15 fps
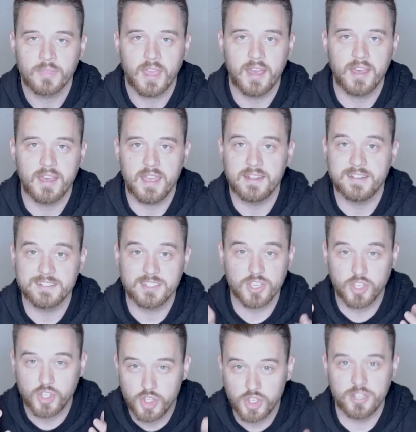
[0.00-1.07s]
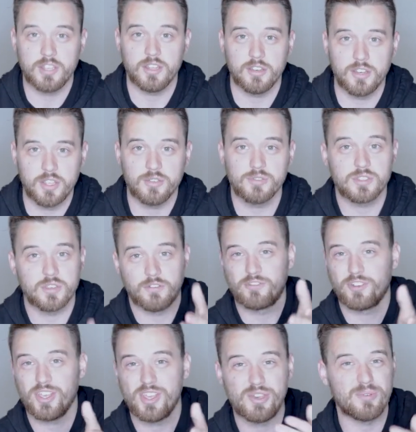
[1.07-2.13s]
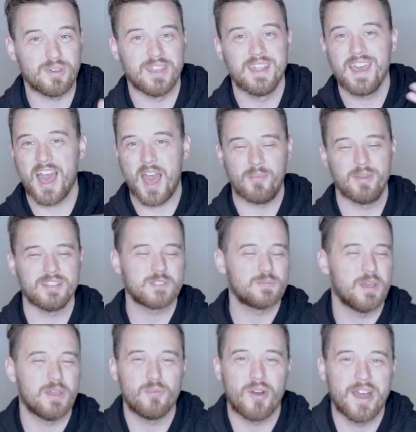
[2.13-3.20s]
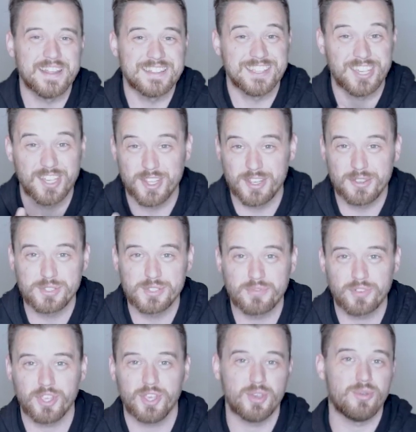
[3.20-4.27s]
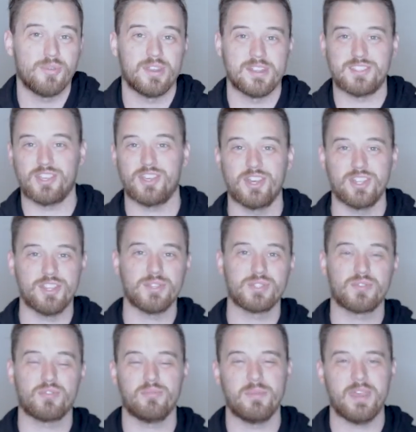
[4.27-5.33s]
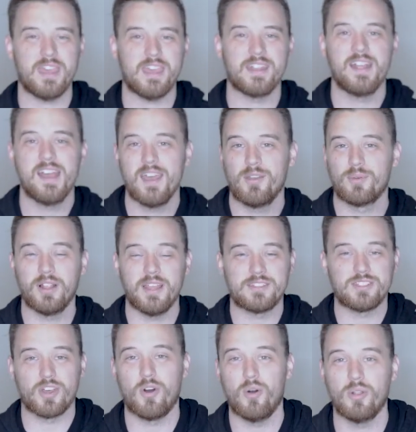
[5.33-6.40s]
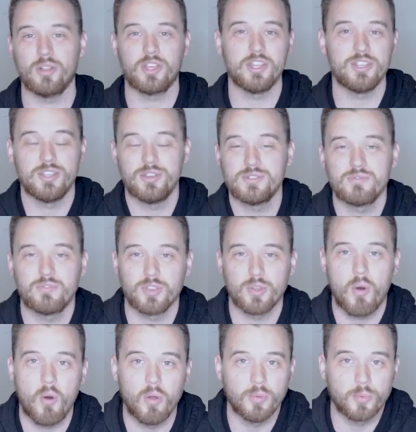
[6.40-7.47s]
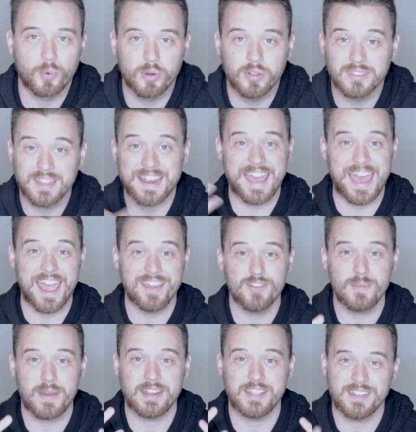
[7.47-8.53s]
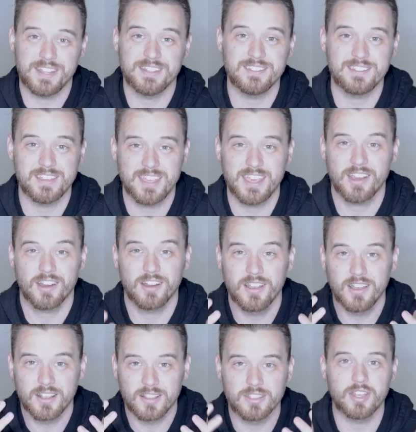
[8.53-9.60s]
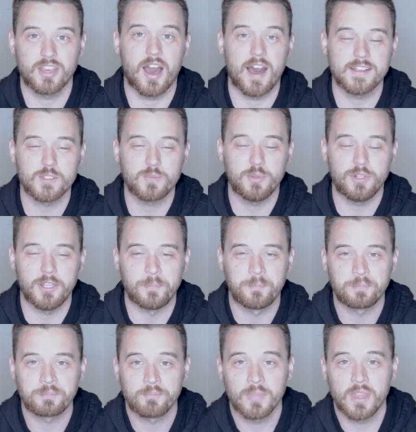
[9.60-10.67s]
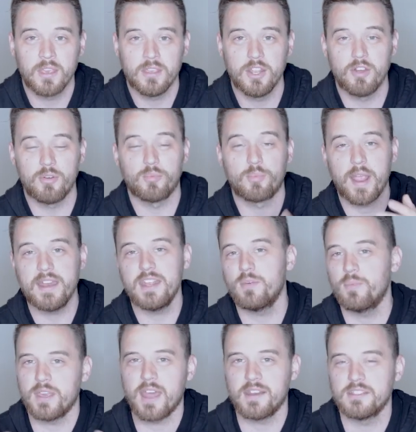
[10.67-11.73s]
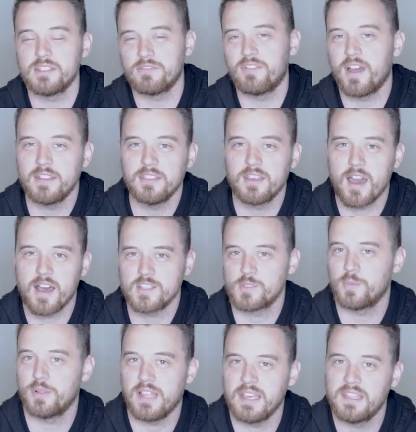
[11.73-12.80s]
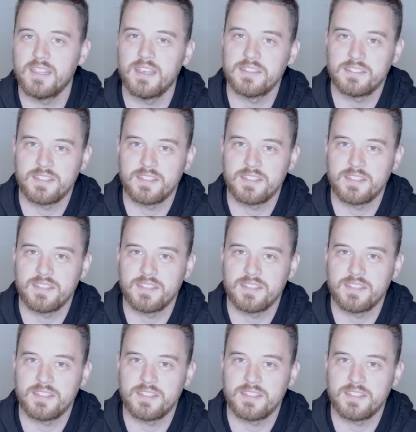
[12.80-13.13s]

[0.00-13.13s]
And it's a good news for you, and I'm going to explain why it's a good news for you, and it's a good news for me, and really it's a whole good news for the whole world, that everybody needs to hear the gospel. And in Radiant, we kind of define the gospel like this,